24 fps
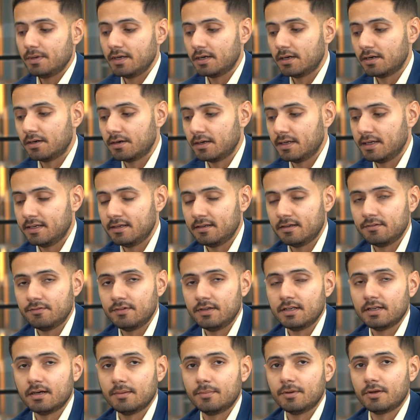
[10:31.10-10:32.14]
bigger in
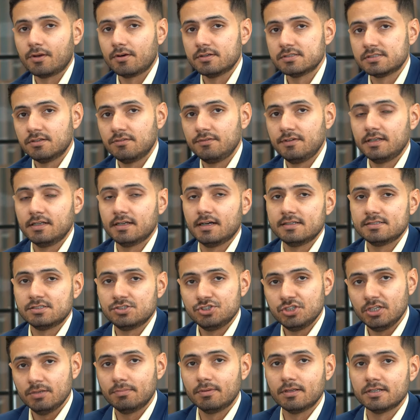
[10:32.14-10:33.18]
AVENA because AVENA
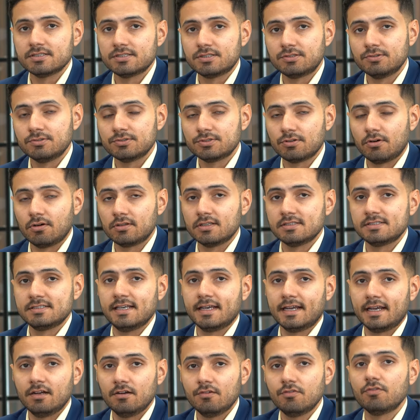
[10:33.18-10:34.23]
is G+2, so on the
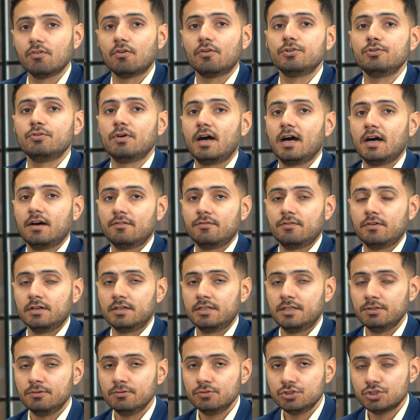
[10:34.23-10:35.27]
second floor you have a
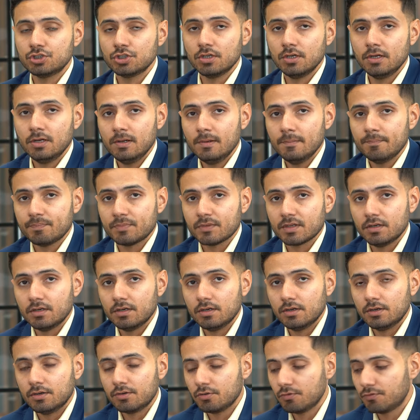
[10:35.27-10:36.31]
huge
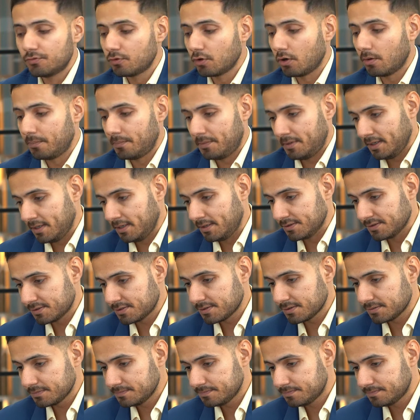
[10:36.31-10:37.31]
rooftop terrace.